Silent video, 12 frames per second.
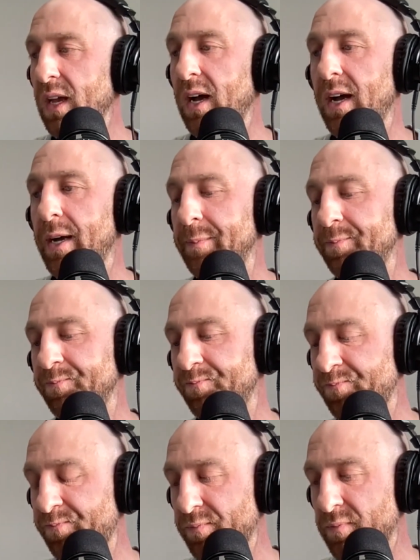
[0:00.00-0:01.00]

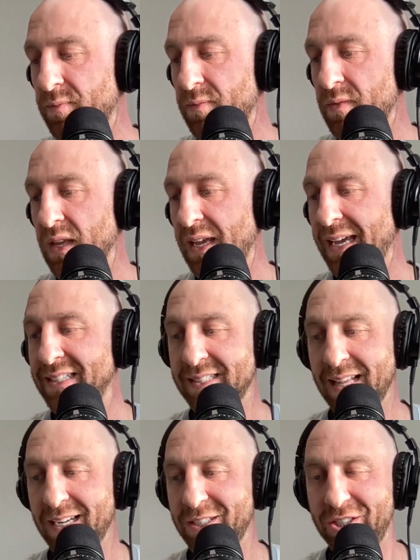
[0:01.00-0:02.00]

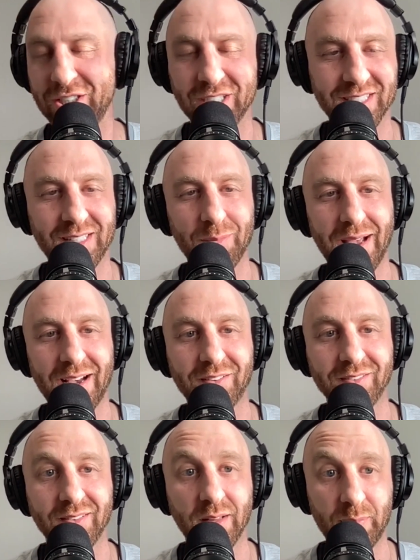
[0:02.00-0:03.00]
it's not just
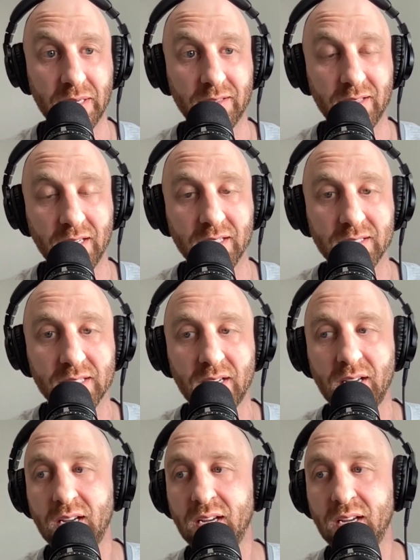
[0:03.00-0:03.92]
about the PTs.